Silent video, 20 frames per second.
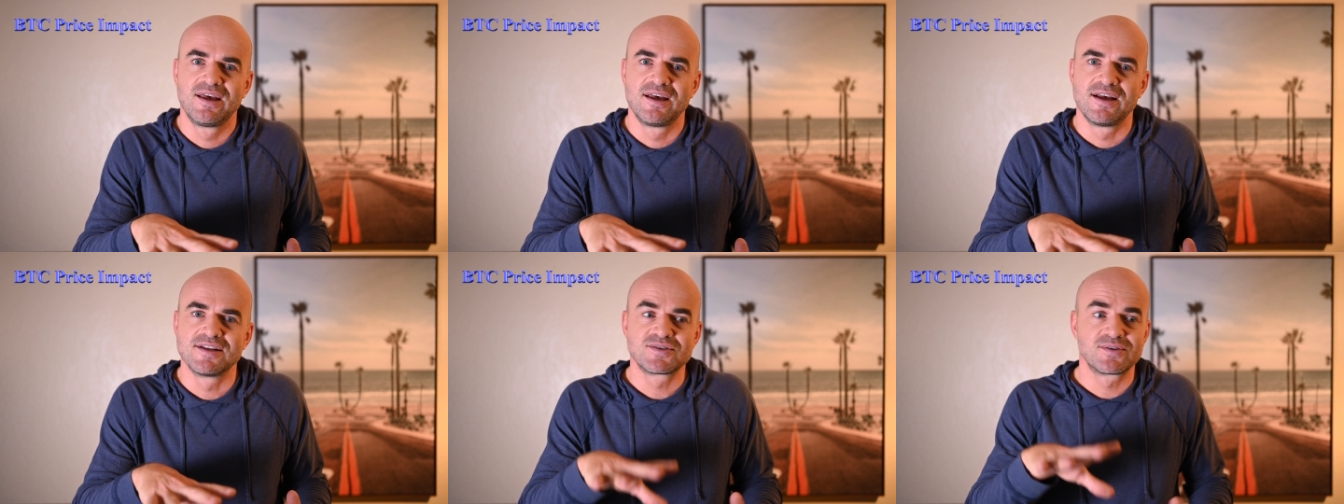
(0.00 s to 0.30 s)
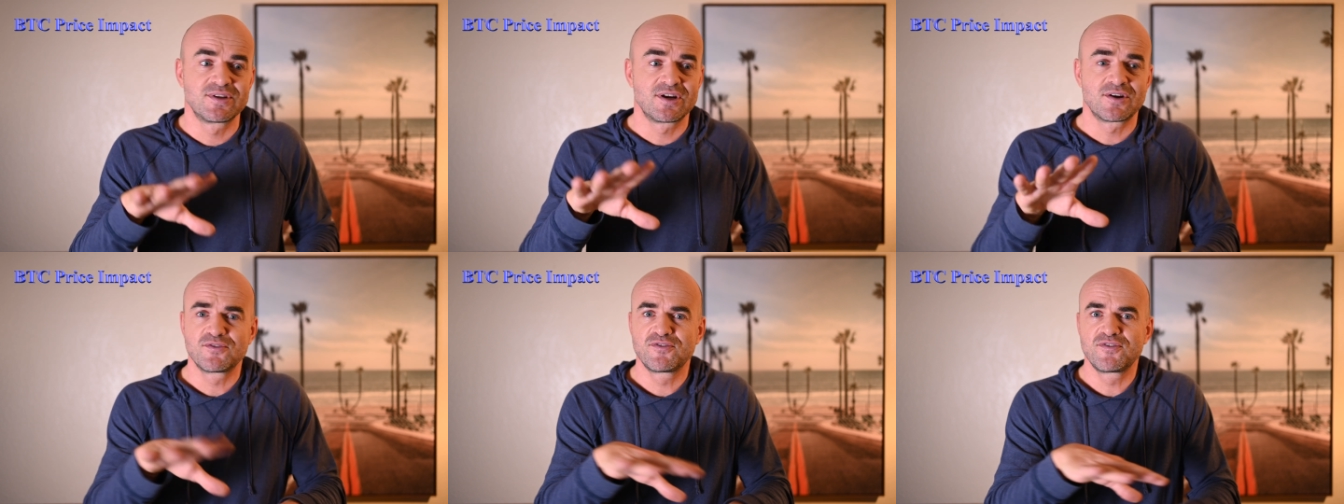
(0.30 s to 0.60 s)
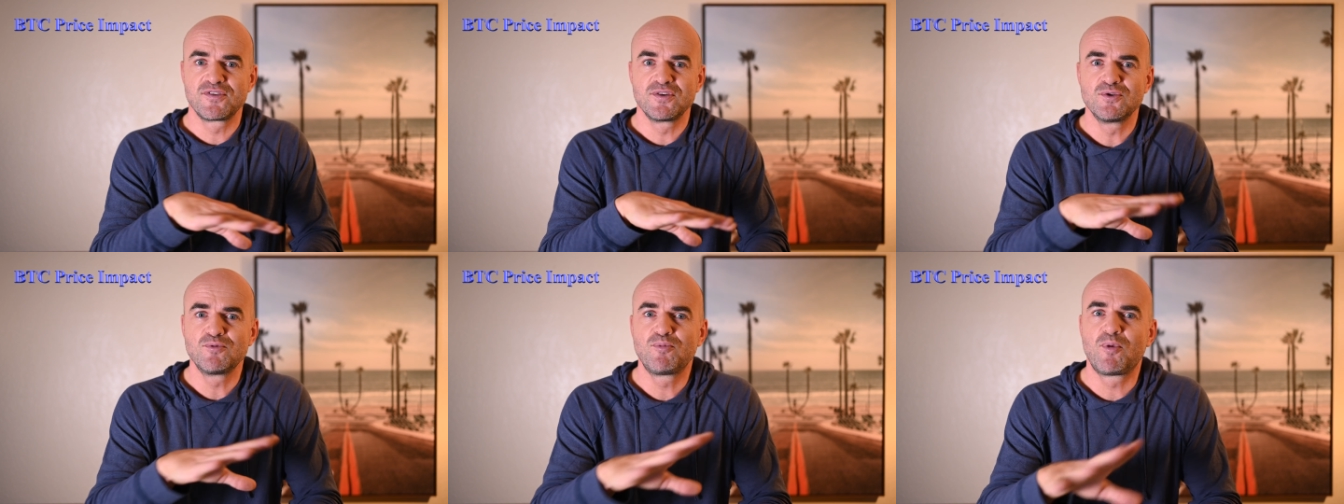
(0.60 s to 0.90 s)
And so there are a
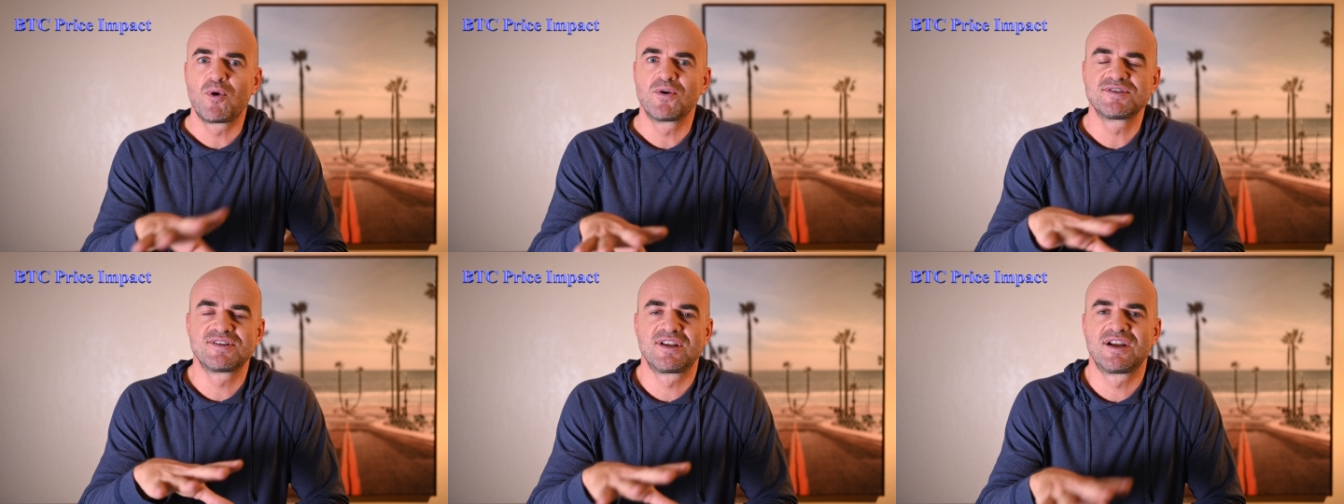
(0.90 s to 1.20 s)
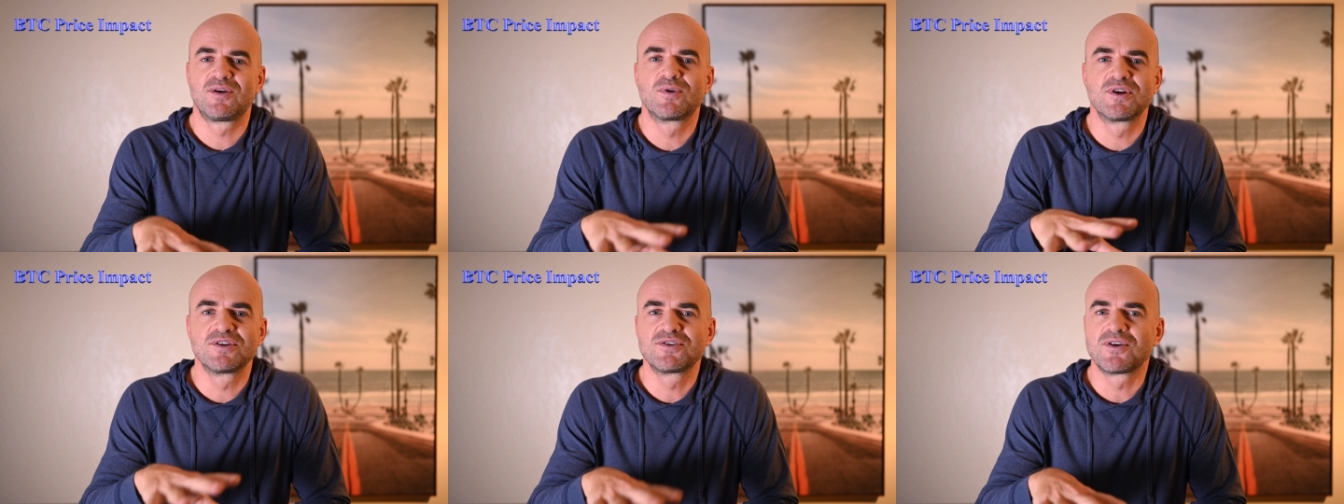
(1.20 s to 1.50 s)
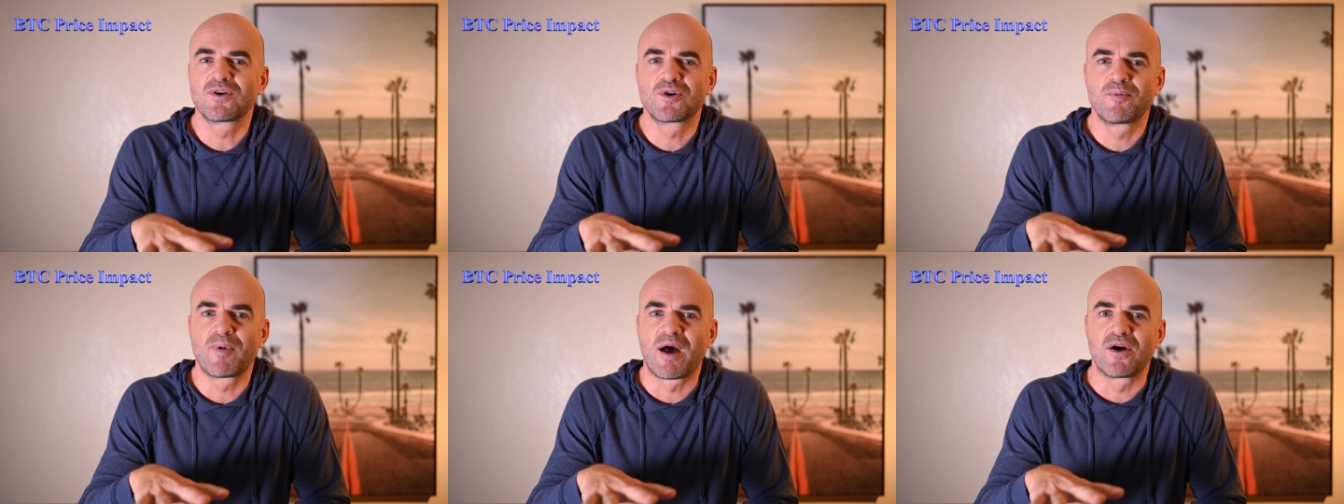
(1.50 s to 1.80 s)
few points that I want to
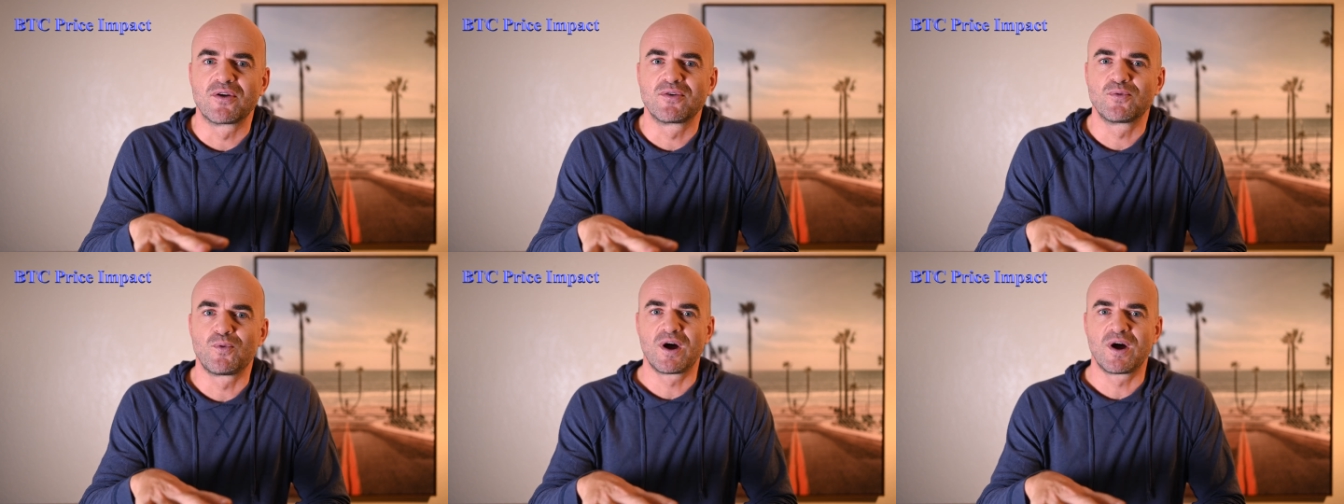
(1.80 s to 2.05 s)
talk about.